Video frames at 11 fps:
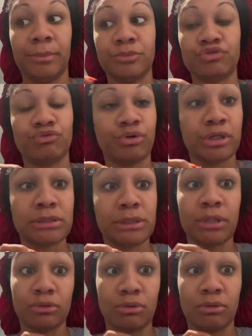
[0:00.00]
drawers.
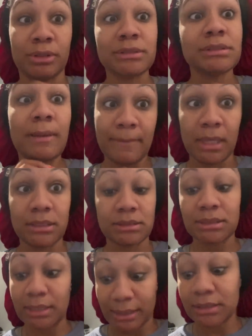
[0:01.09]
And y'all, it's a mess.
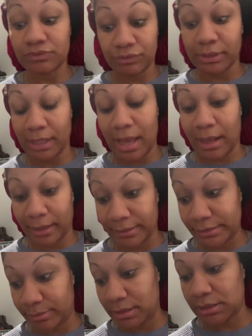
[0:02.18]
Like, it's really a hot
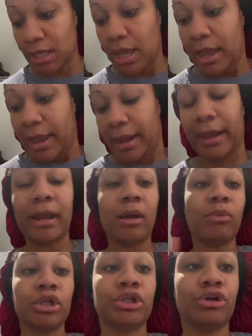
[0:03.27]
ass mess. And I
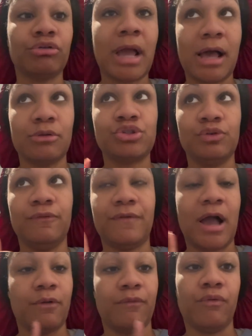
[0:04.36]
want to learn how to
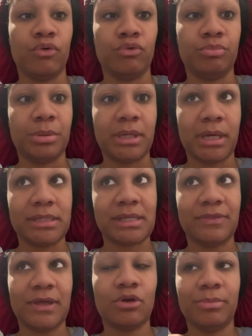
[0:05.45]
file fold, because I
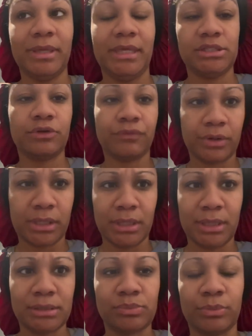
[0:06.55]
think it'll be easier for the
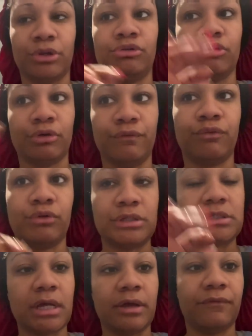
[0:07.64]
kids when they're looking for
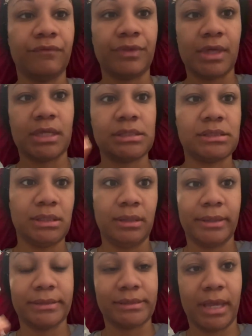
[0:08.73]
stuff. They can see
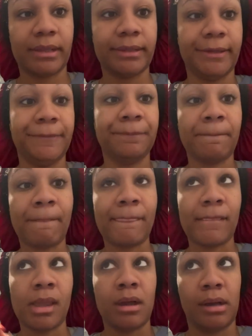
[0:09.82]
exactly
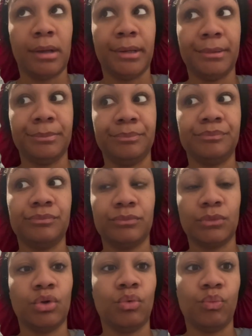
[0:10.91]

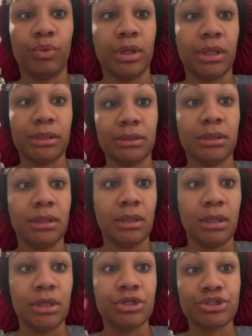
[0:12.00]
what
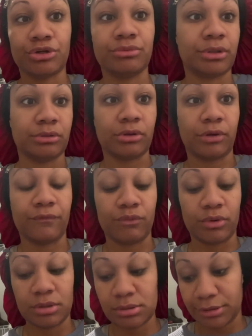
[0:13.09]
shirt they're looking
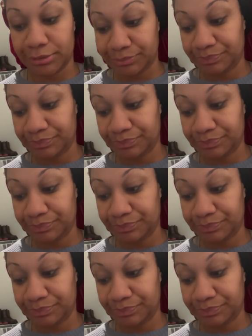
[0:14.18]
for. So,